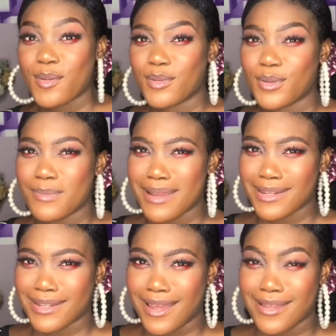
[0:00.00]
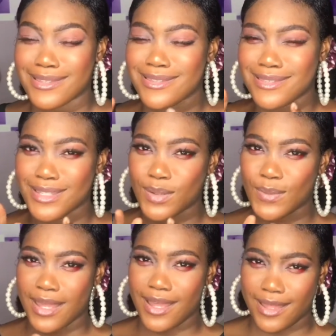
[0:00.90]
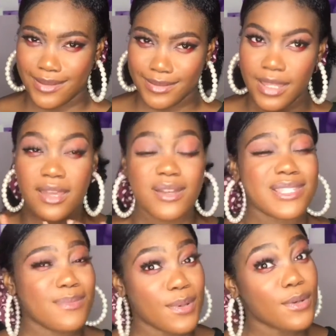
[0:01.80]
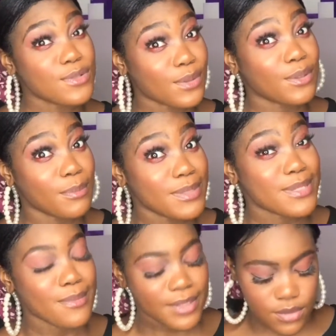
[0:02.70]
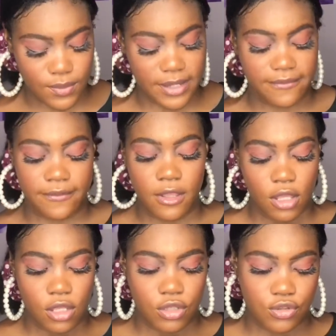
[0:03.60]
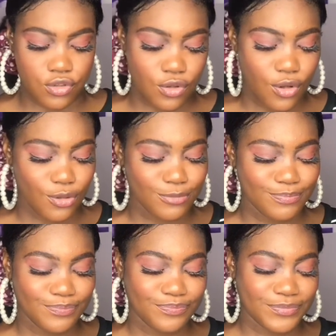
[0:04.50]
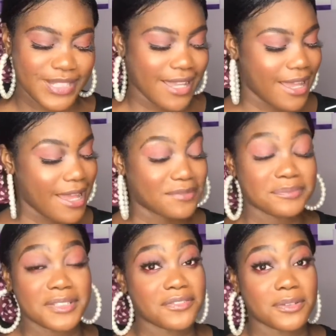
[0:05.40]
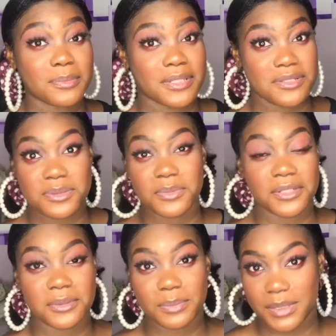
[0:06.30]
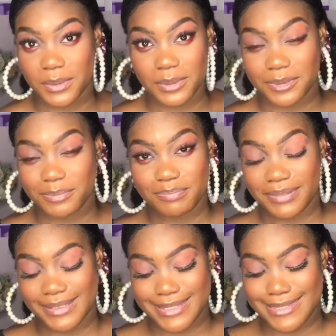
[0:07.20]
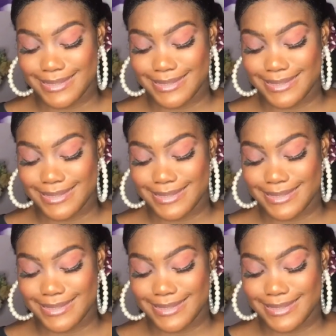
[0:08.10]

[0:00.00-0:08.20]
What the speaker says: You married her, stick with her, because I'm also going to be somebody's wife. So I've never been a small girl, be good, please.